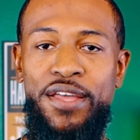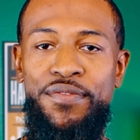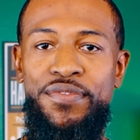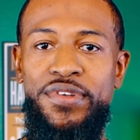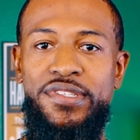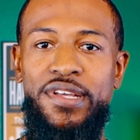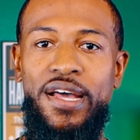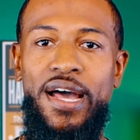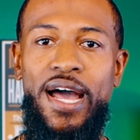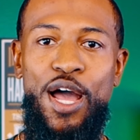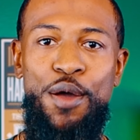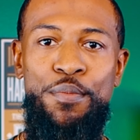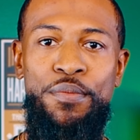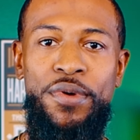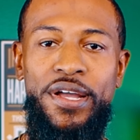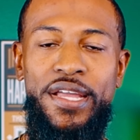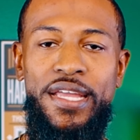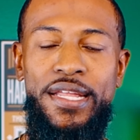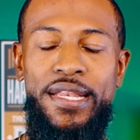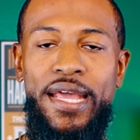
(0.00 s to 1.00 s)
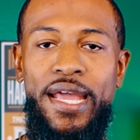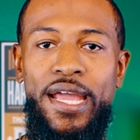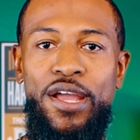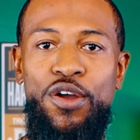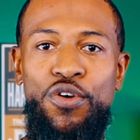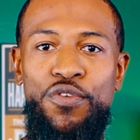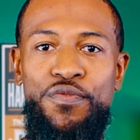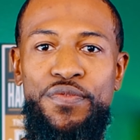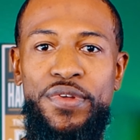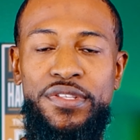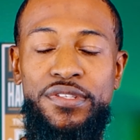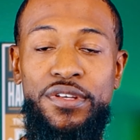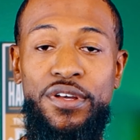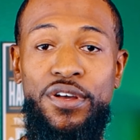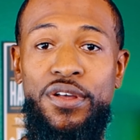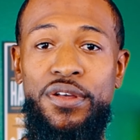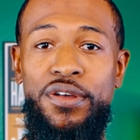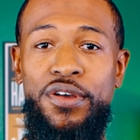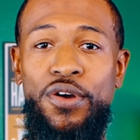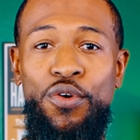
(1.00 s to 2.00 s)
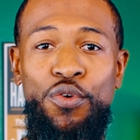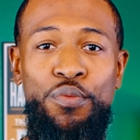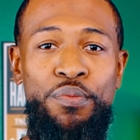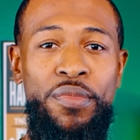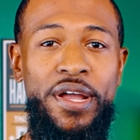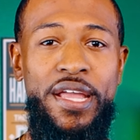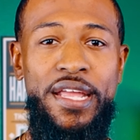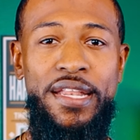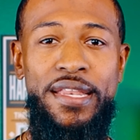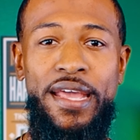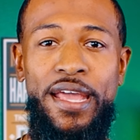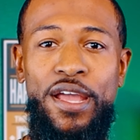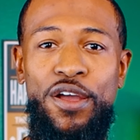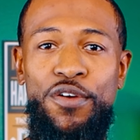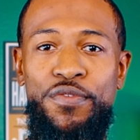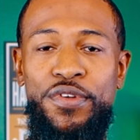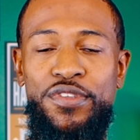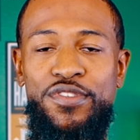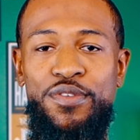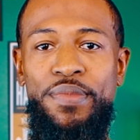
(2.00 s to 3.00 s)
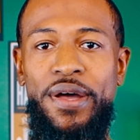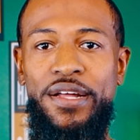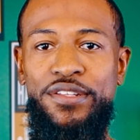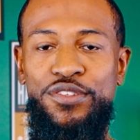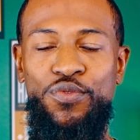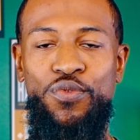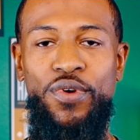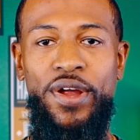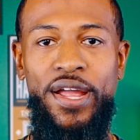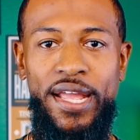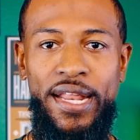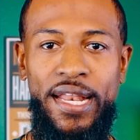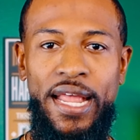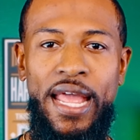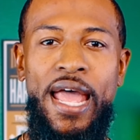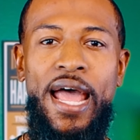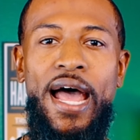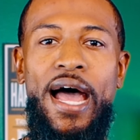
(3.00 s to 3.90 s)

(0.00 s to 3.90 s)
If it's a hot muggy day, or if it's a cold muggy day, or if it's about to rain,